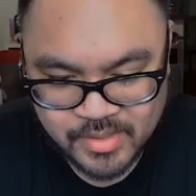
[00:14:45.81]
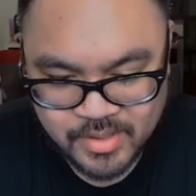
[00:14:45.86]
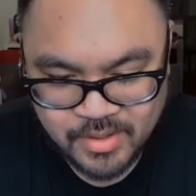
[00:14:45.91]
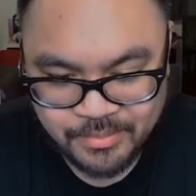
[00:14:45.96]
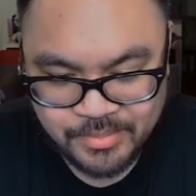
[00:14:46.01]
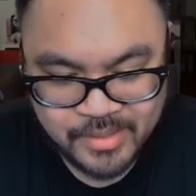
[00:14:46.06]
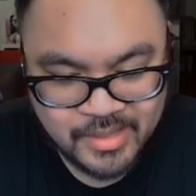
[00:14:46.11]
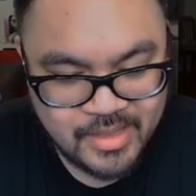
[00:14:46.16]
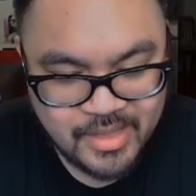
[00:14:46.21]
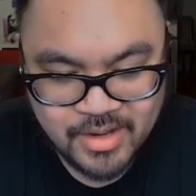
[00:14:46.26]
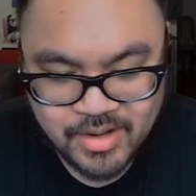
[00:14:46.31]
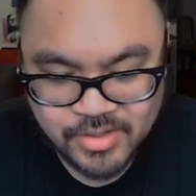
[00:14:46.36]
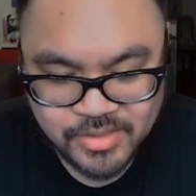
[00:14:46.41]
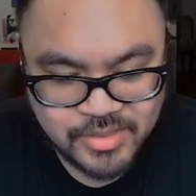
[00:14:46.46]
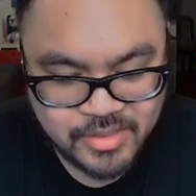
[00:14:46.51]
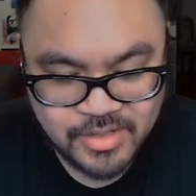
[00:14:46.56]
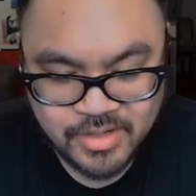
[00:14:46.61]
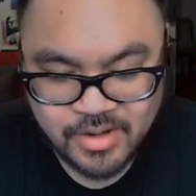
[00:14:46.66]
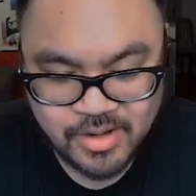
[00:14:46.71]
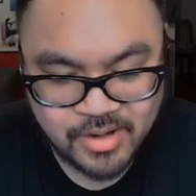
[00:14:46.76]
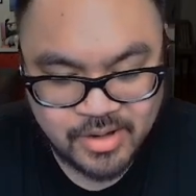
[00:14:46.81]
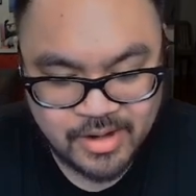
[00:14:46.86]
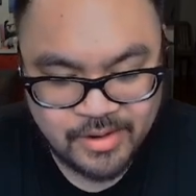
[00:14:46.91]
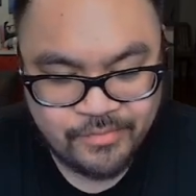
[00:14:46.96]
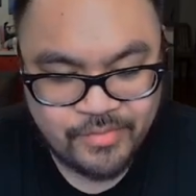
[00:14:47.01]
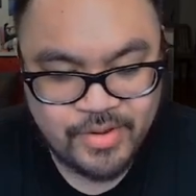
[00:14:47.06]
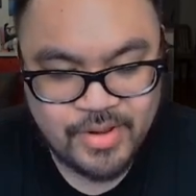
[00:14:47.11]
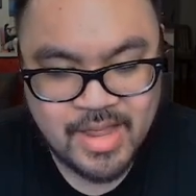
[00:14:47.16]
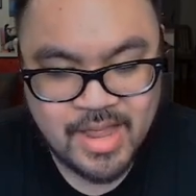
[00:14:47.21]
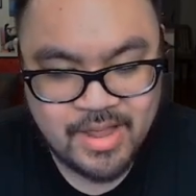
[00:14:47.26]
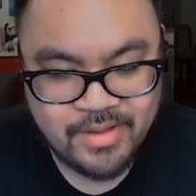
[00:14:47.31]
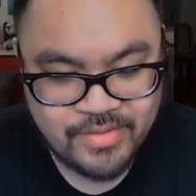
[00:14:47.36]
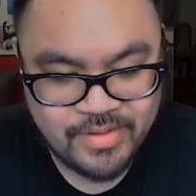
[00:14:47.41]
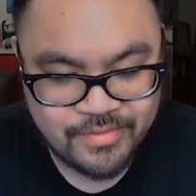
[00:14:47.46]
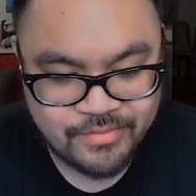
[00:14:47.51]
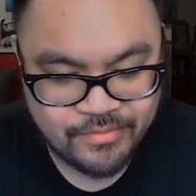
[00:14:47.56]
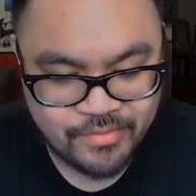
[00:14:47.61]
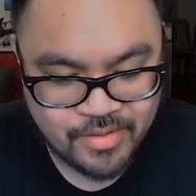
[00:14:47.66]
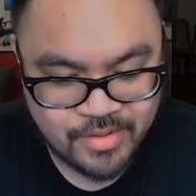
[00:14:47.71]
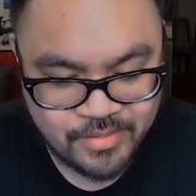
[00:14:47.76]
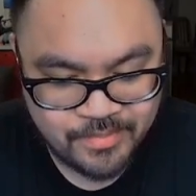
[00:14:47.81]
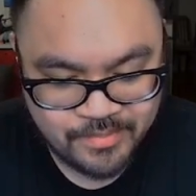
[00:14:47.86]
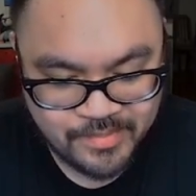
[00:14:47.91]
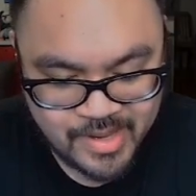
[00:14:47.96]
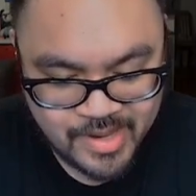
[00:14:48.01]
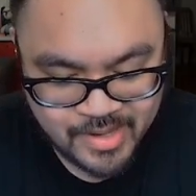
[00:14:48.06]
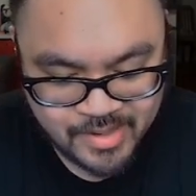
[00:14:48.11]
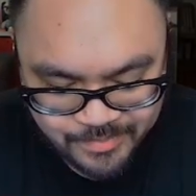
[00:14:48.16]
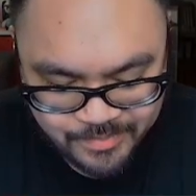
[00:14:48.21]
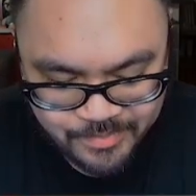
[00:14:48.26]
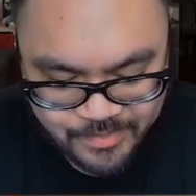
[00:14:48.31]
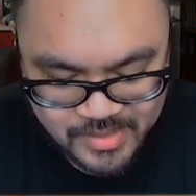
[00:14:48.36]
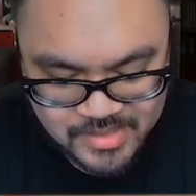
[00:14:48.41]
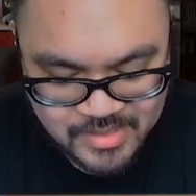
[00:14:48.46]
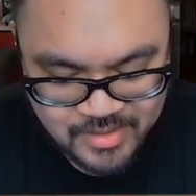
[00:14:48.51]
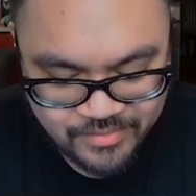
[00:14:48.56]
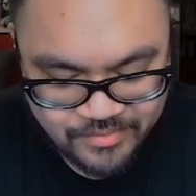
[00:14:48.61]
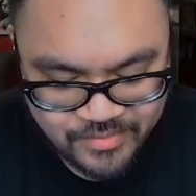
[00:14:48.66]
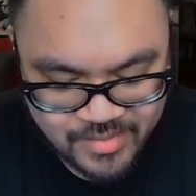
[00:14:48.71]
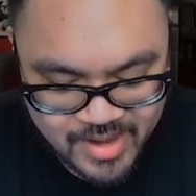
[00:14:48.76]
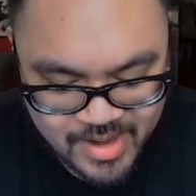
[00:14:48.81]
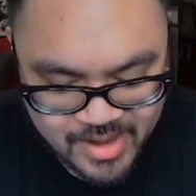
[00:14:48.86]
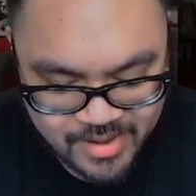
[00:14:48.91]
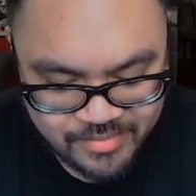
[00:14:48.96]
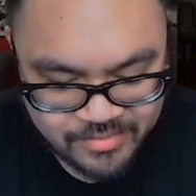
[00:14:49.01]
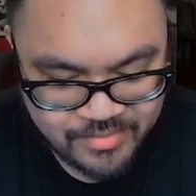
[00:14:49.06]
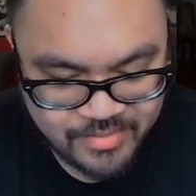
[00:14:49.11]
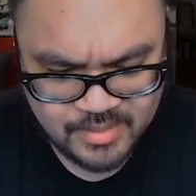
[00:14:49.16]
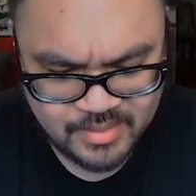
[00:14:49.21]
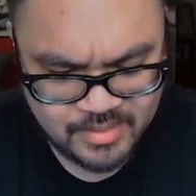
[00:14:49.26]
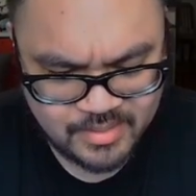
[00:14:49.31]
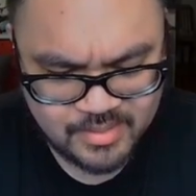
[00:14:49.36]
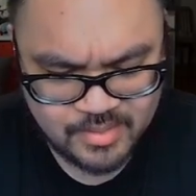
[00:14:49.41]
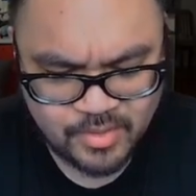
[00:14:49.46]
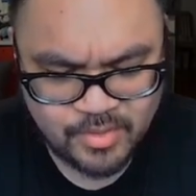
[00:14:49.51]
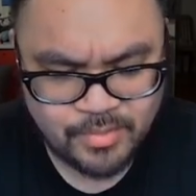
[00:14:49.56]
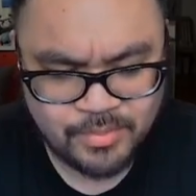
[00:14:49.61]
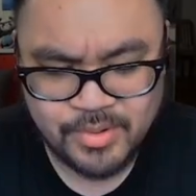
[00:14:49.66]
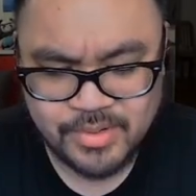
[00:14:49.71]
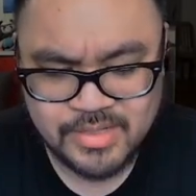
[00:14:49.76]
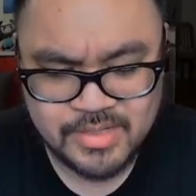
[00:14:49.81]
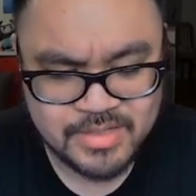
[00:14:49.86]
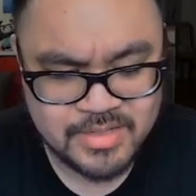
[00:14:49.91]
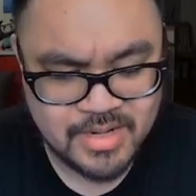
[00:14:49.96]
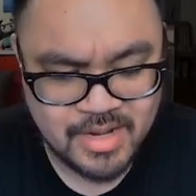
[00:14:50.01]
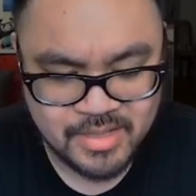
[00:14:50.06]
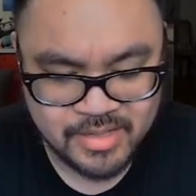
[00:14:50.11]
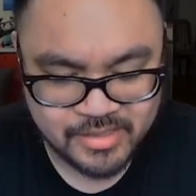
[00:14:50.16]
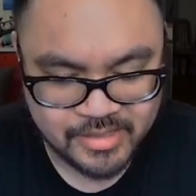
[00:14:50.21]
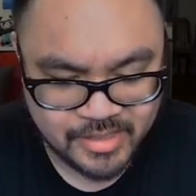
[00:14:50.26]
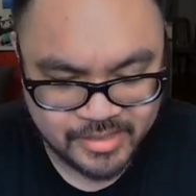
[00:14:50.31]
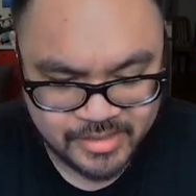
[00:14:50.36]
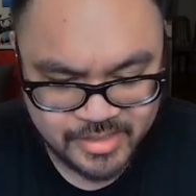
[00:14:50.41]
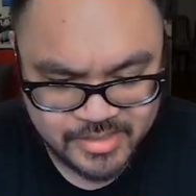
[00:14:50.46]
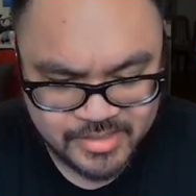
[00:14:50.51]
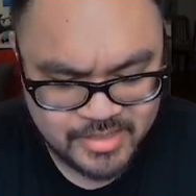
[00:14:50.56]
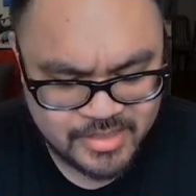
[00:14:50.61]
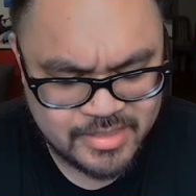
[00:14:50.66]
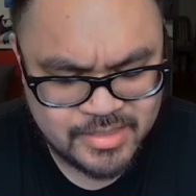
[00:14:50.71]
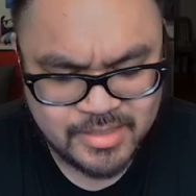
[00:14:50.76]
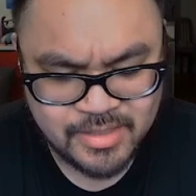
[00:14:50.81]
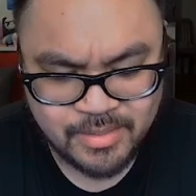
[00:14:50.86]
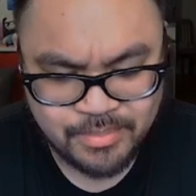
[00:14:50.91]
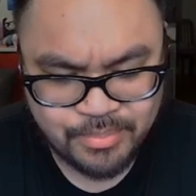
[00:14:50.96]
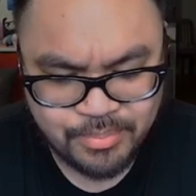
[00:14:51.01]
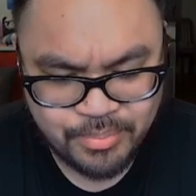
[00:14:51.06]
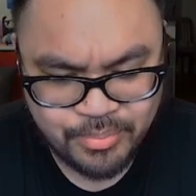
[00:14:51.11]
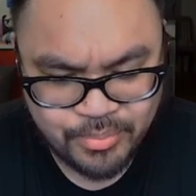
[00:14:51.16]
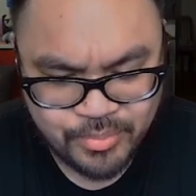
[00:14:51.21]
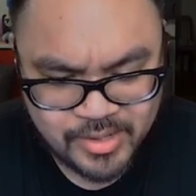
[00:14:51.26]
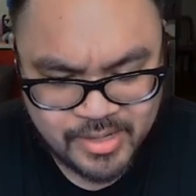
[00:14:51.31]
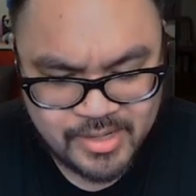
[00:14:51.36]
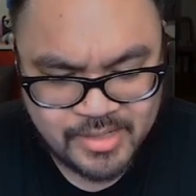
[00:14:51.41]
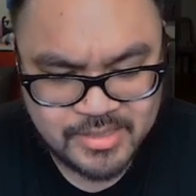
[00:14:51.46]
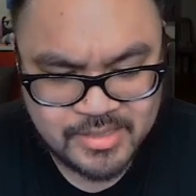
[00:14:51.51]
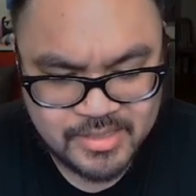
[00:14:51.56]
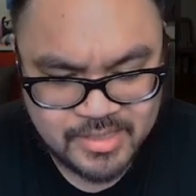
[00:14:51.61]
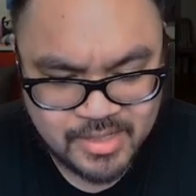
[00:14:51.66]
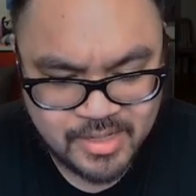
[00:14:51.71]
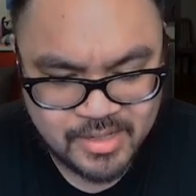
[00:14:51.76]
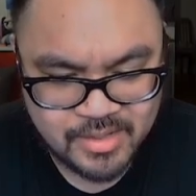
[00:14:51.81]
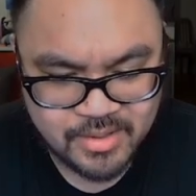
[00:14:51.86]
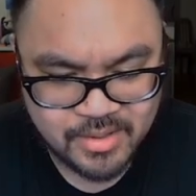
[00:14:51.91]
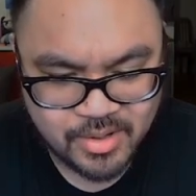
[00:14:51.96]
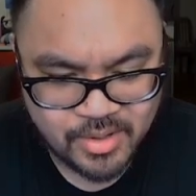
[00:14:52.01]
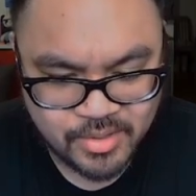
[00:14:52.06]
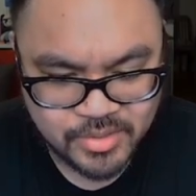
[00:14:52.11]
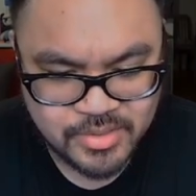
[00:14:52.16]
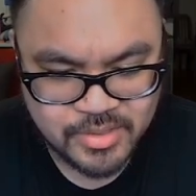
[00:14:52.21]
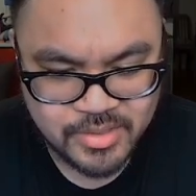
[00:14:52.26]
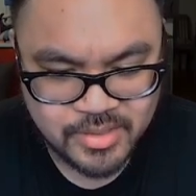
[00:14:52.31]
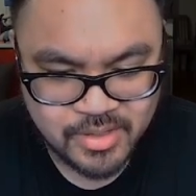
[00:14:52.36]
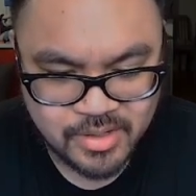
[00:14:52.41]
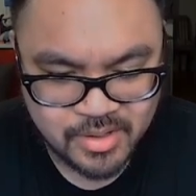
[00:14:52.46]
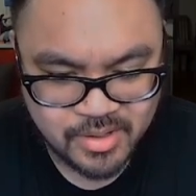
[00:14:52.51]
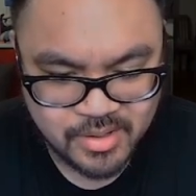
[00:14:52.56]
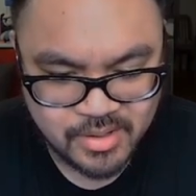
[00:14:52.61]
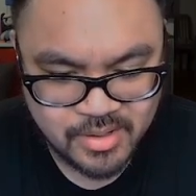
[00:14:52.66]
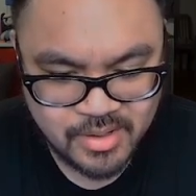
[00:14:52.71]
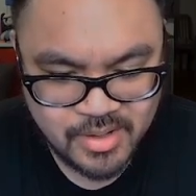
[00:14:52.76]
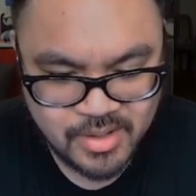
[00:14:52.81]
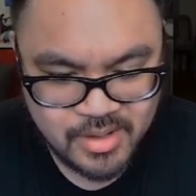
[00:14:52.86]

Completely alternate art. If you have it from BT5, Homeboy does not look like this. This is a pretty sick alternate art.